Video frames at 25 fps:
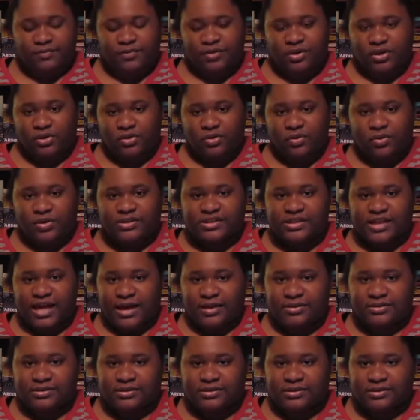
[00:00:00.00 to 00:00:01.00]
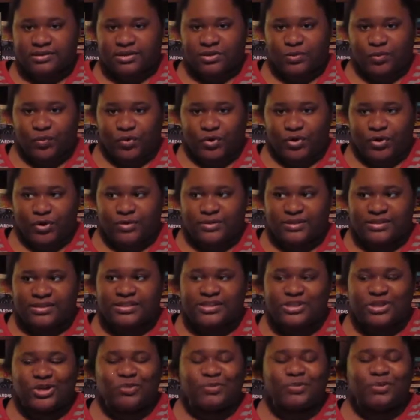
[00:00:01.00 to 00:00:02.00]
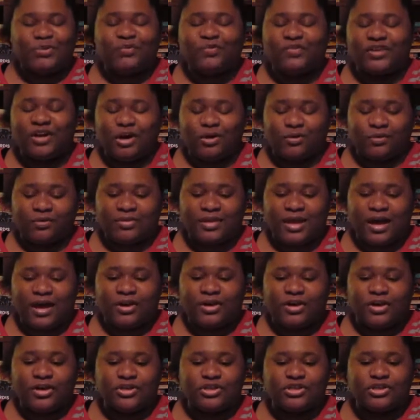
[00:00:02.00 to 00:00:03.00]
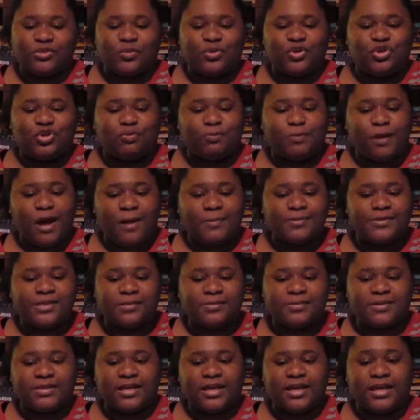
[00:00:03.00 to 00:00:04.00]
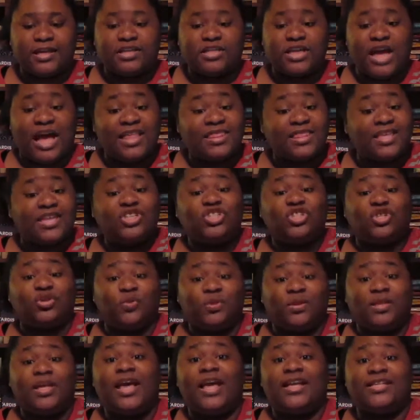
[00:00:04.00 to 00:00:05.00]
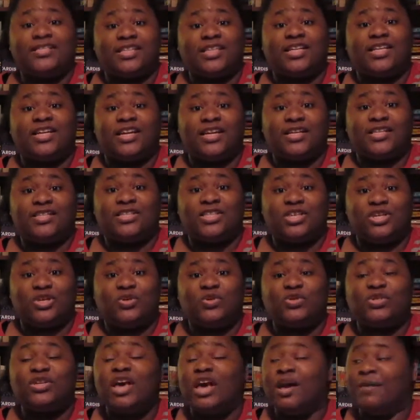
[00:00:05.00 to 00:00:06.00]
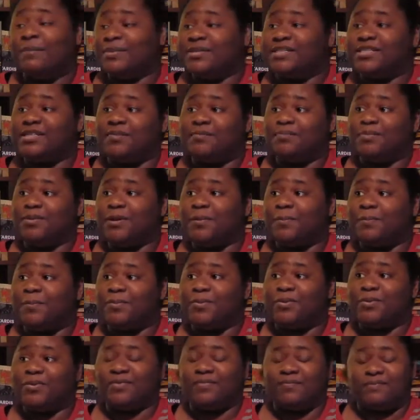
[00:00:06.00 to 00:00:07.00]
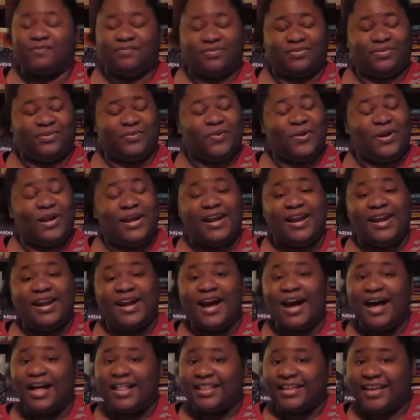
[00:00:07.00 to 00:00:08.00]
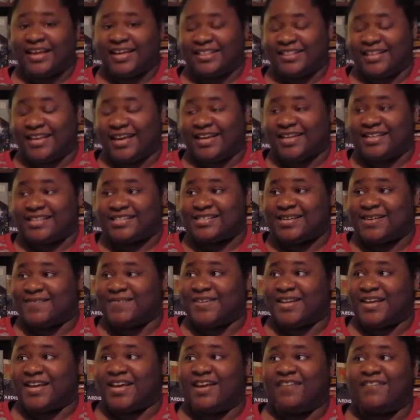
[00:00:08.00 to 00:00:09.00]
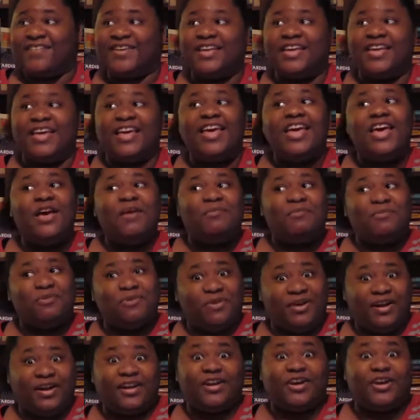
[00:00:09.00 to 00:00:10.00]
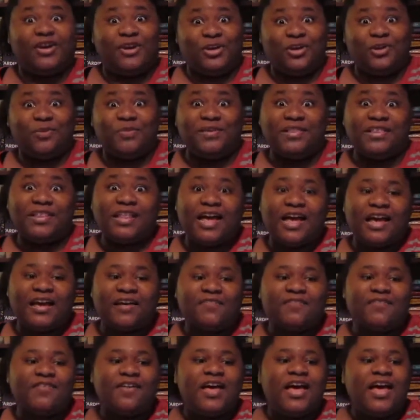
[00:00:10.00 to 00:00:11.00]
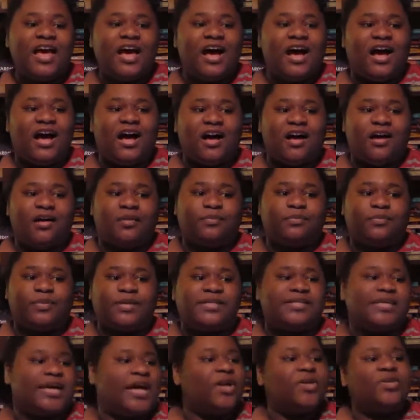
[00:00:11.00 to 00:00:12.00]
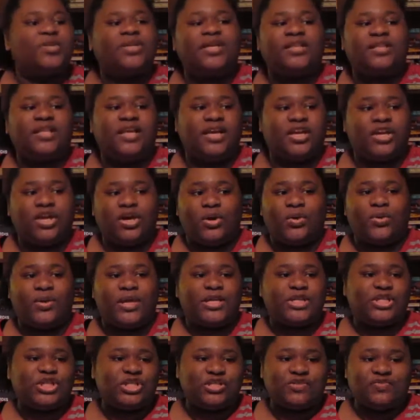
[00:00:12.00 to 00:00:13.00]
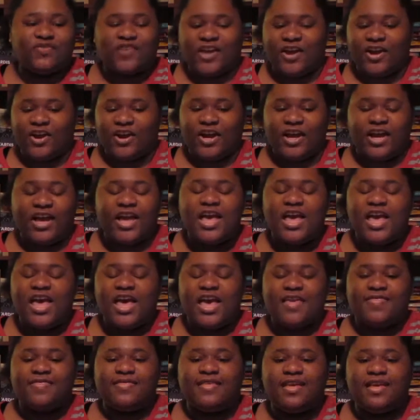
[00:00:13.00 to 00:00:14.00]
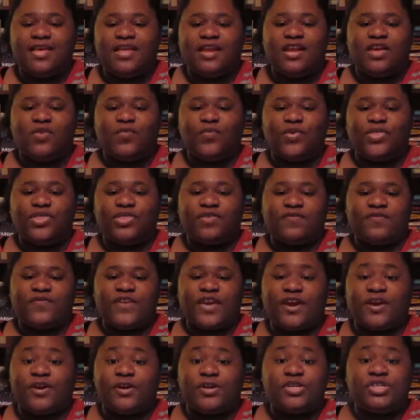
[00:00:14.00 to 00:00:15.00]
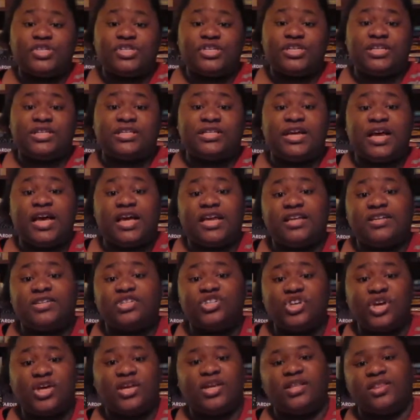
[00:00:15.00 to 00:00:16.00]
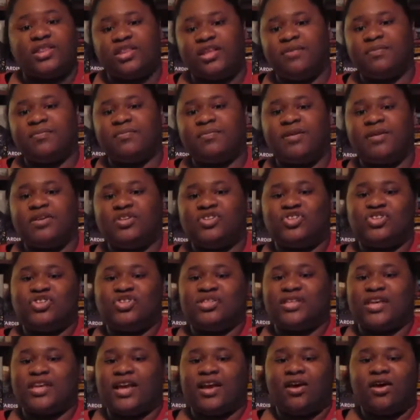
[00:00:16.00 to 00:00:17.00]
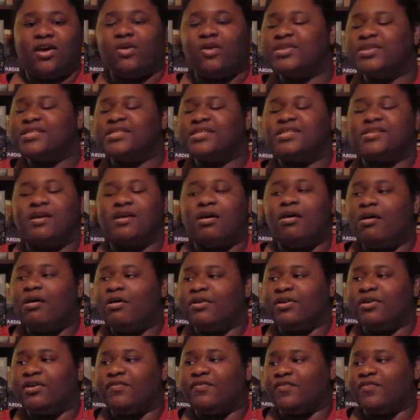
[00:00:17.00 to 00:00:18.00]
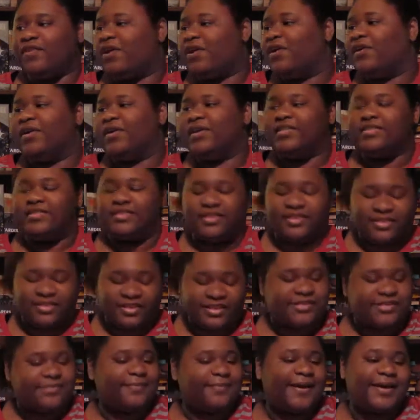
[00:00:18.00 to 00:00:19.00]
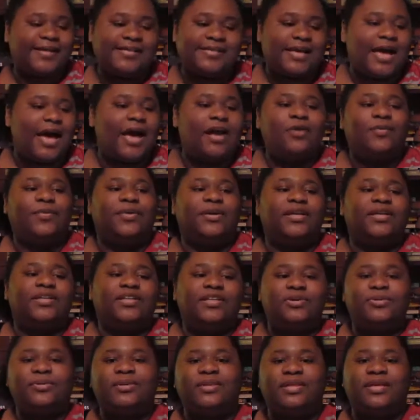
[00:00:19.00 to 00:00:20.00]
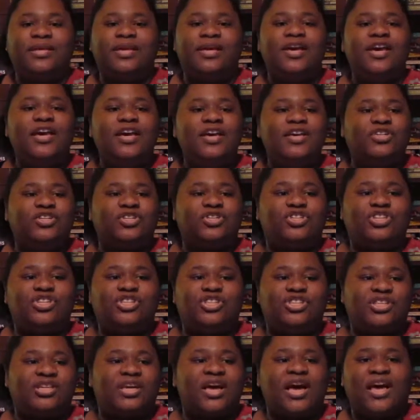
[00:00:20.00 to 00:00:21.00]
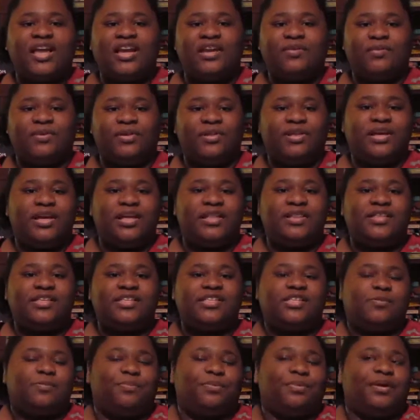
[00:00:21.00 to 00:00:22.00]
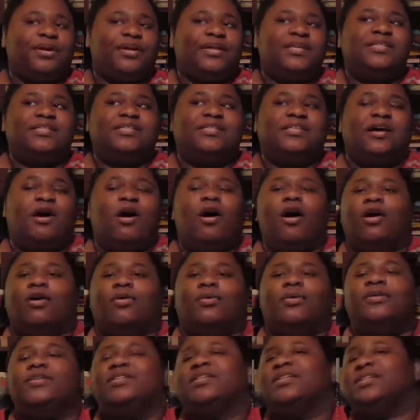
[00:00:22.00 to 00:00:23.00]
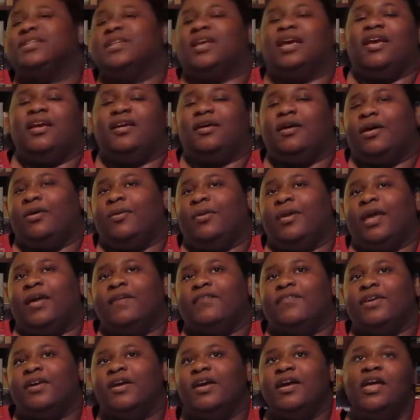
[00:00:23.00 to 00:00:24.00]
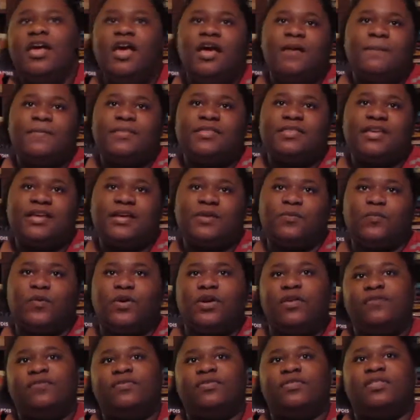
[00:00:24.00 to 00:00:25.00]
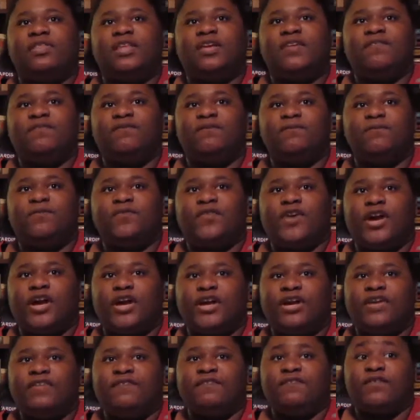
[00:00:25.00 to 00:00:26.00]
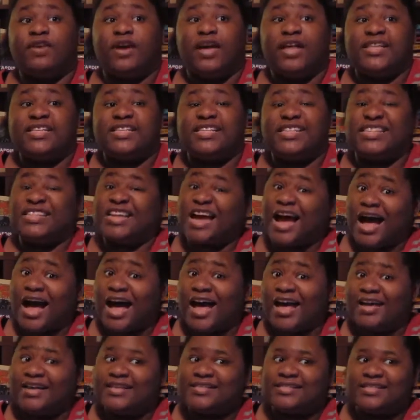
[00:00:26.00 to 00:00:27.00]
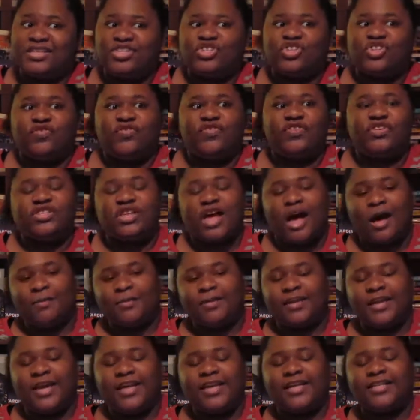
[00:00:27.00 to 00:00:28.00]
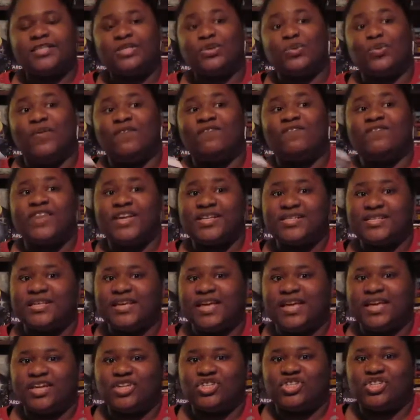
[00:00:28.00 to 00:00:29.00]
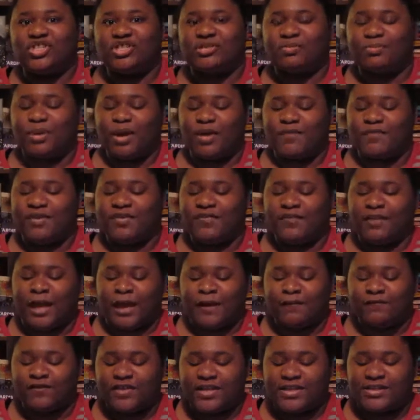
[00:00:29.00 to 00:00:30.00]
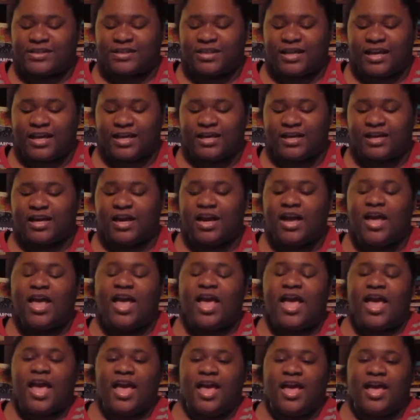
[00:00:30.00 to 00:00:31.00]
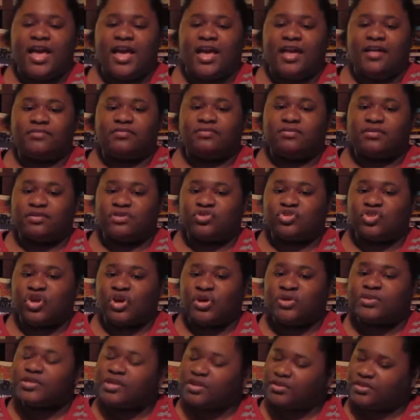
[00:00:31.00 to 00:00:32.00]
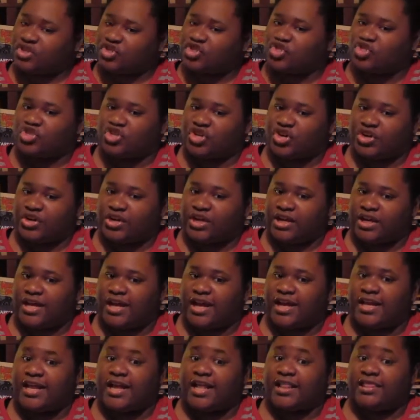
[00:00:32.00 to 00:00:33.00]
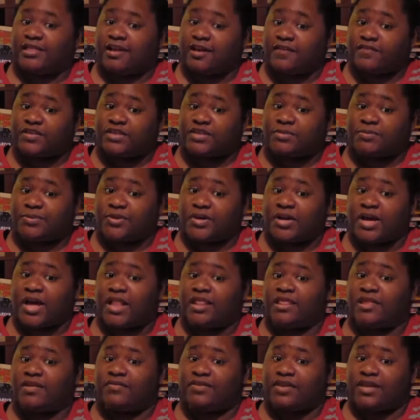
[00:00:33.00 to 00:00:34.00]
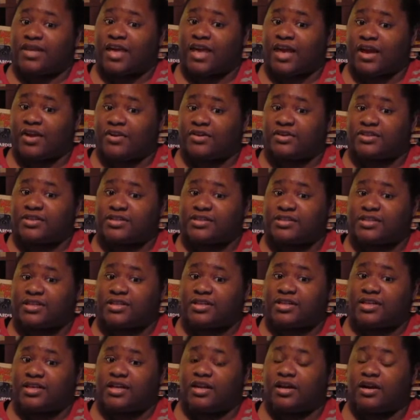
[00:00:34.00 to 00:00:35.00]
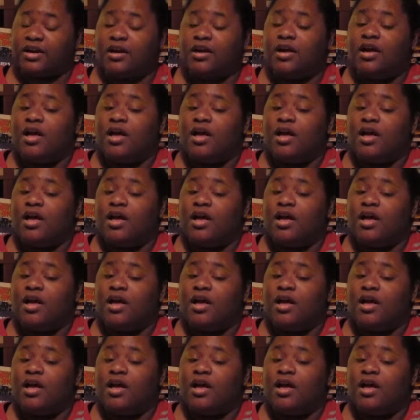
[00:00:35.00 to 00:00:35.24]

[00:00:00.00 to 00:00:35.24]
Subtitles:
of course out the world still moved on without her. So when she pops up again, I think she really has a good excuse, but some people were not like that accepting of it, more in her human life, because I don't think they know that she's fairy. And then with the fairies, she's kind of shunning them, and she's like, oh, this is all your fault, and this mess, I don't want to deal with it. So she's just kind of really in this depressed, awkward state or whatever. But then one of the fairy friends dies, and she feels obligated to investigate because she's a private investigator, and goes on this journey. And I love this book. I love the characters in here.